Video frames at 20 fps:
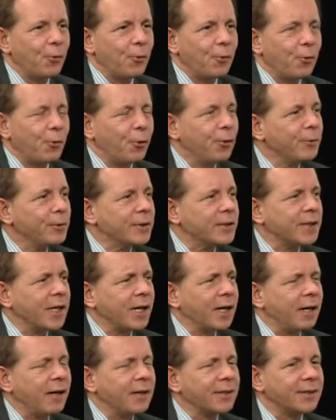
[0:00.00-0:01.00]
Who is
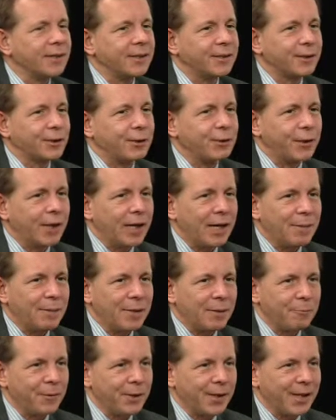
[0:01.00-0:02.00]
the artist who came
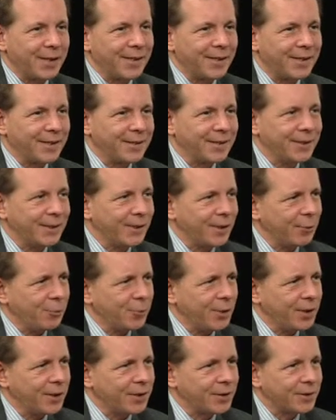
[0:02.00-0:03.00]
up with that idea?
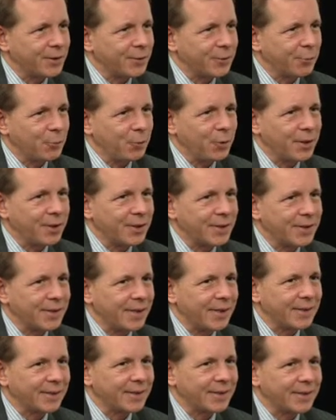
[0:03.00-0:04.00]
Where does
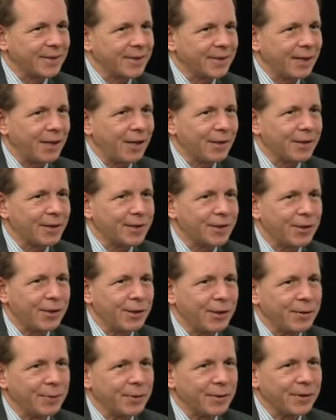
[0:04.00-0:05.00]
that colour
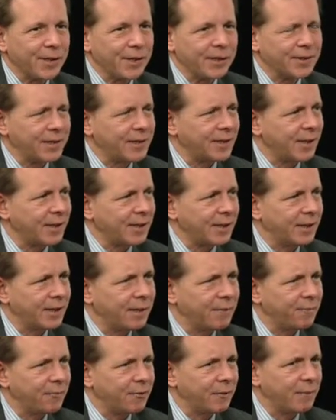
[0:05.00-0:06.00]
scheme and that design
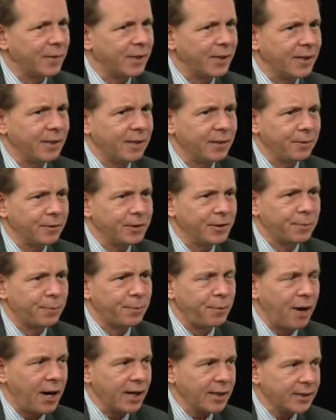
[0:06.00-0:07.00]
come from? It looks
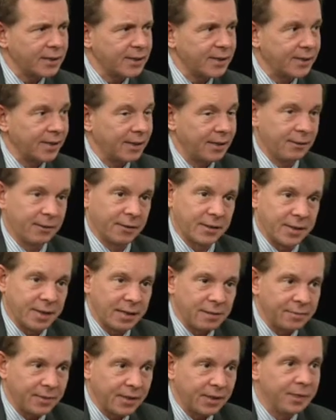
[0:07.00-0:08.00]
pricey. It looks
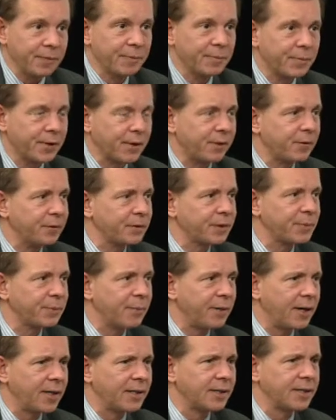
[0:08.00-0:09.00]
lovely, but it looks
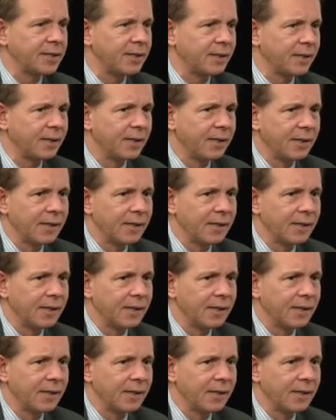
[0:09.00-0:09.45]
pricey.